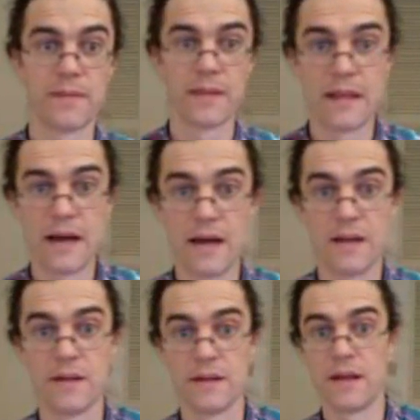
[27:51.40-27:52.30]
that
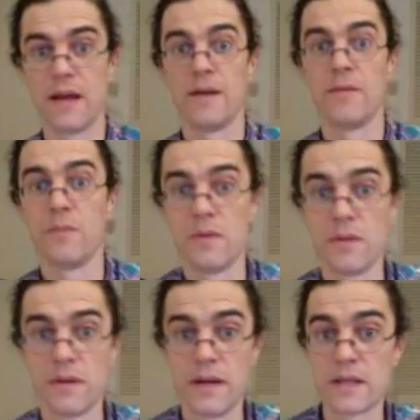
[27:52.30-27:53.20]
then
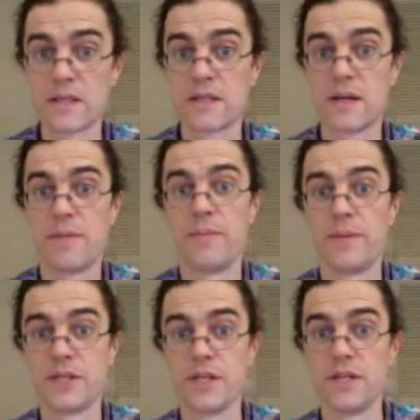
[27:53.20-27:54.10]
the next step of the
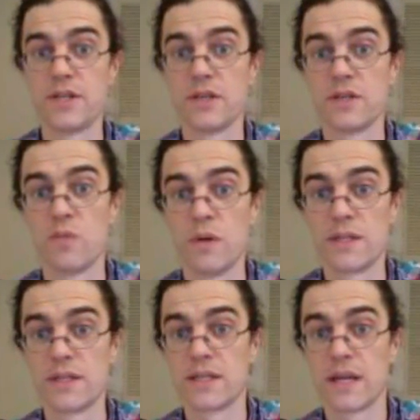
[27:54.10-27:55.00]
procedure is once
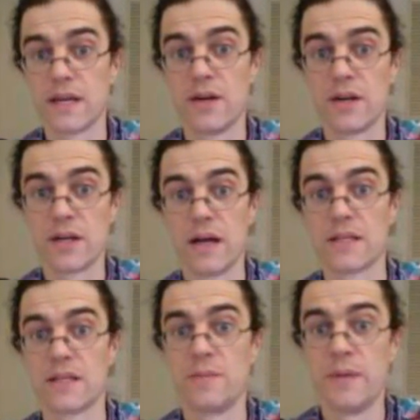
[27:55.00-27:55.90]
the secondary
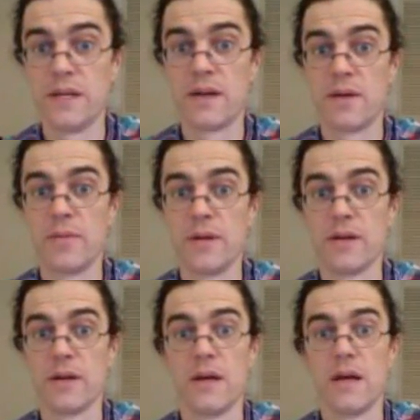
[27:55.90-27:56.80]
class has been determined,
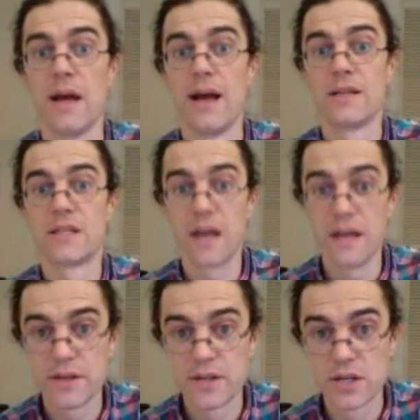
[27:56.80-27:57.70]
assign
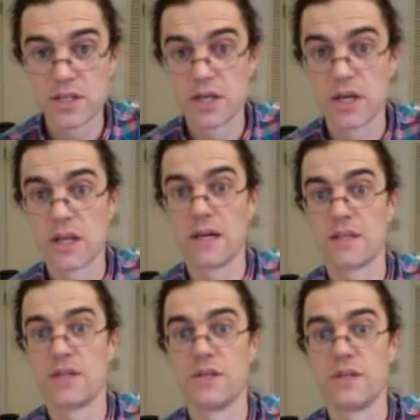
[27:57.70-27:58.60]
the tertiary
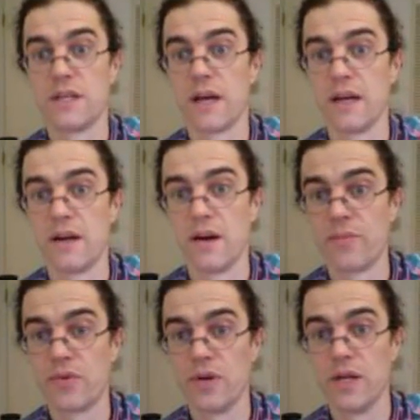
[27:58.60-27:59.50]
class using diagram
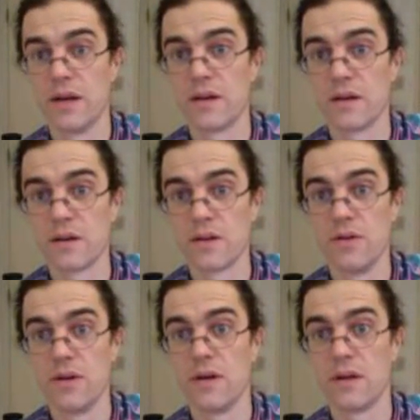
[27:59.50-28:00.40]
3, and I
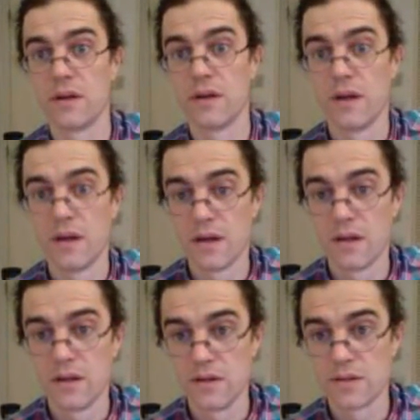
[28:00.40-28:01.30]
included a
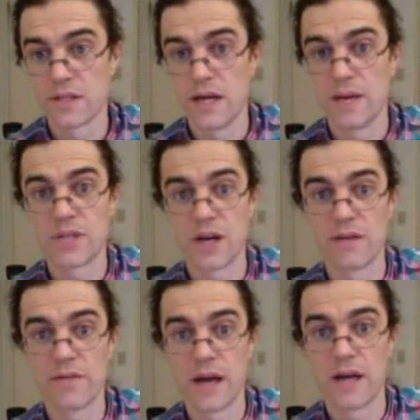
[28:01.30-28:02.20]
little snapshot
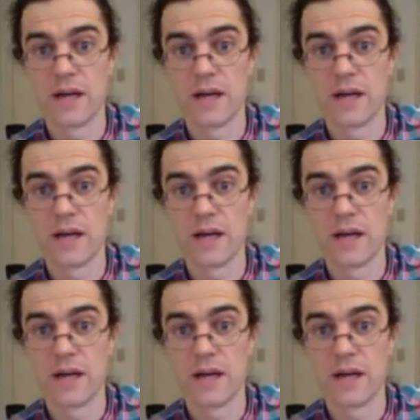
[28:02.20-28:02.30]
of that